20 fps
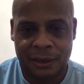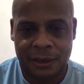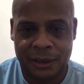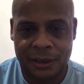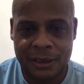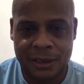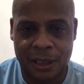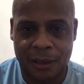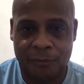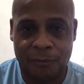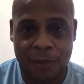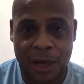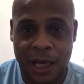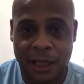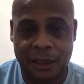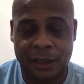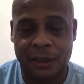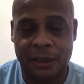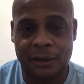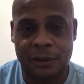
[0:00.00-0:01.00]
it's something
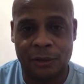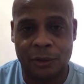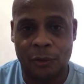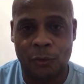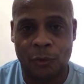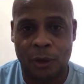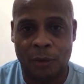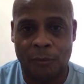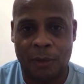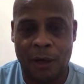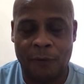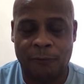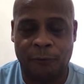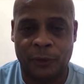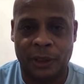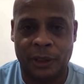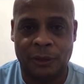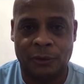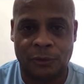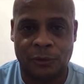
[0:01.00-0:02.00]
I couldn't do. One of my
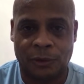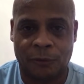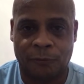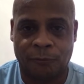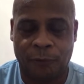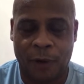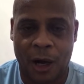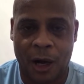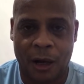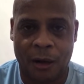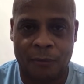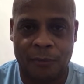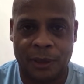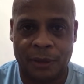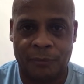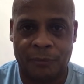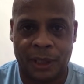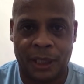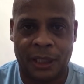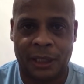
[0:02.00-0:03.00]
friends was a
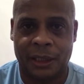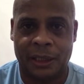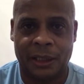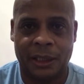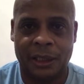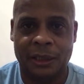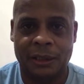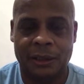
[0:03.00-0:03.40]
fireman, man, and